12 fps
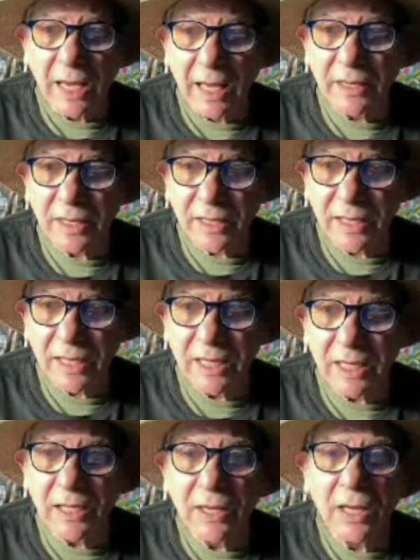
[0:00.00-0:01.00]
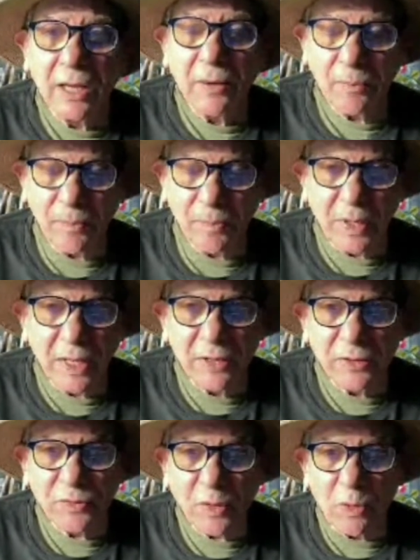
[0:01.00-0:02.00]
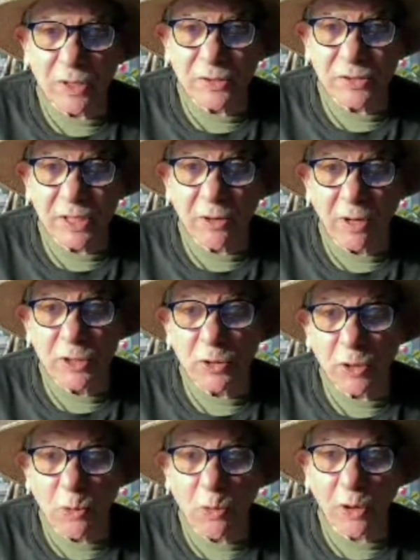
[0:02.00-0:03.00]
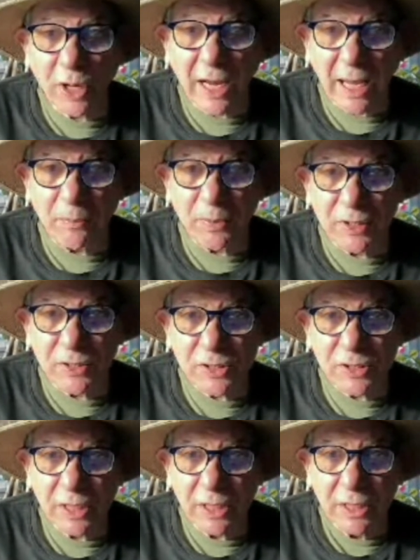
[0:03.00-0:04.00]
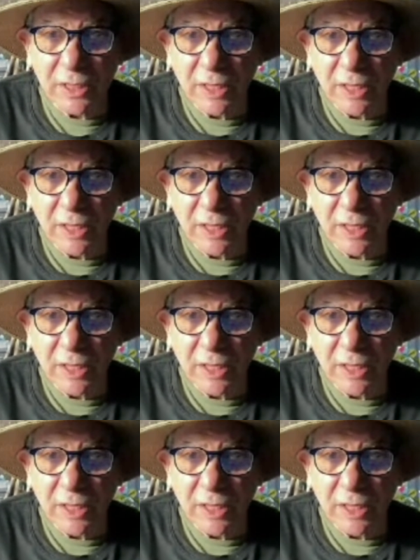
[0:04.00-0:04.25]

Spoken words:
And the key is focusing on your core competency.